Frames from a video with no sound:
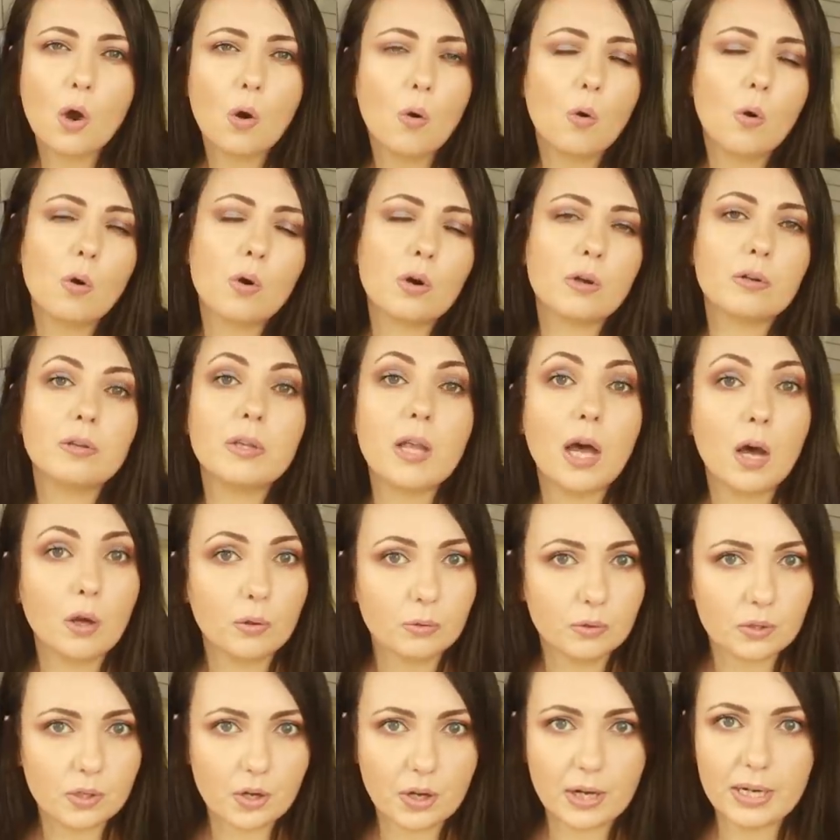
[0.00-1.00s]
or
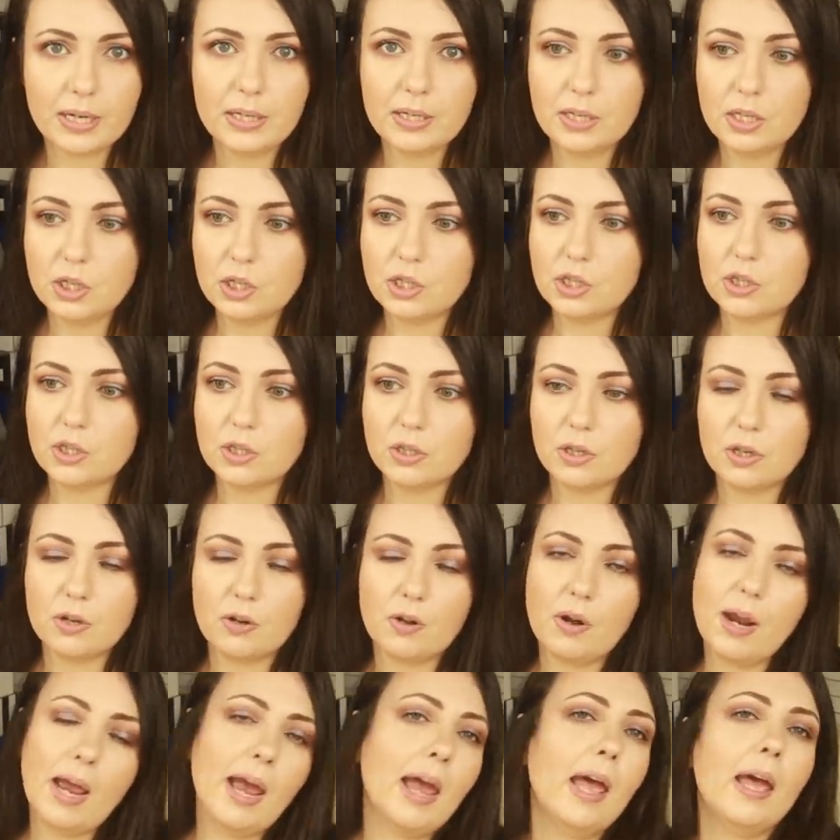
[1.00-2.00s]
laundry
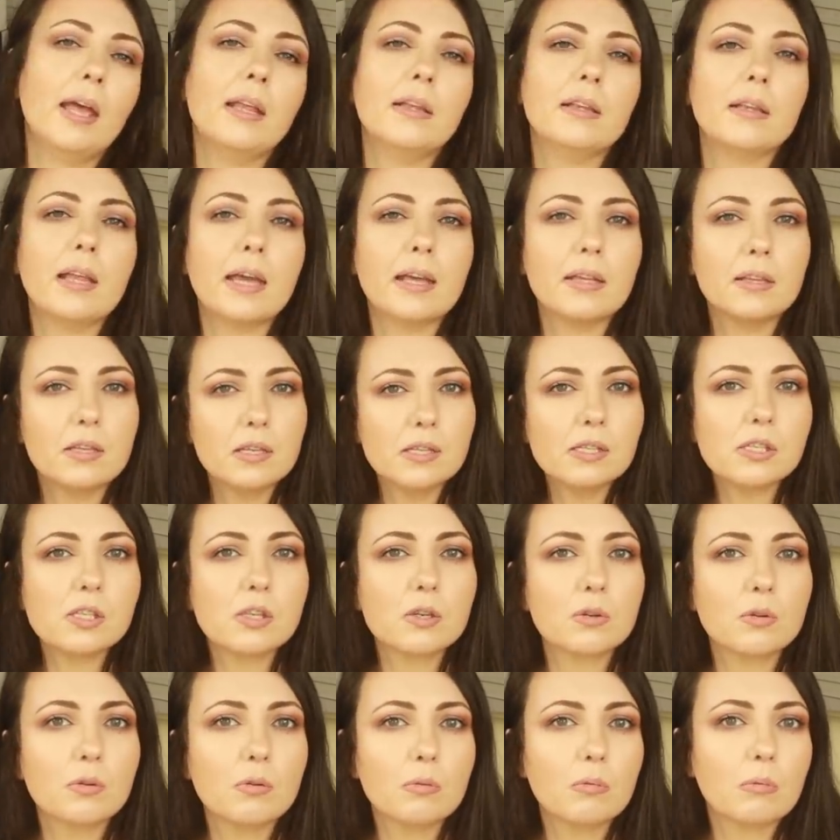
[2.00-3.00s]
conditioner and like this
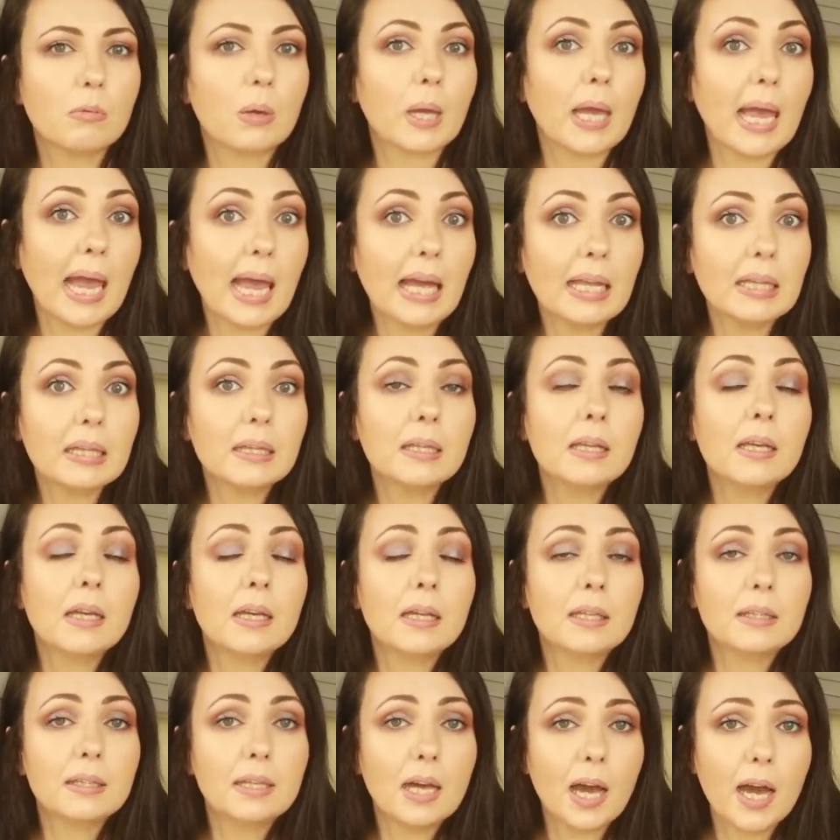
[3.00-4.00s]
you can
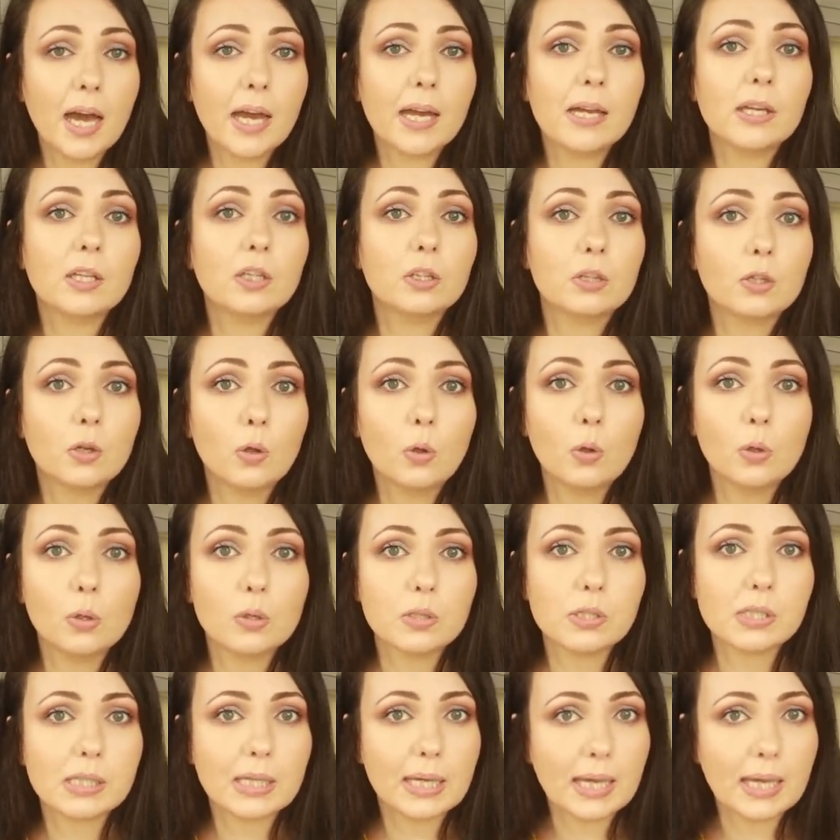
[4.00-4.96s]
dye doll's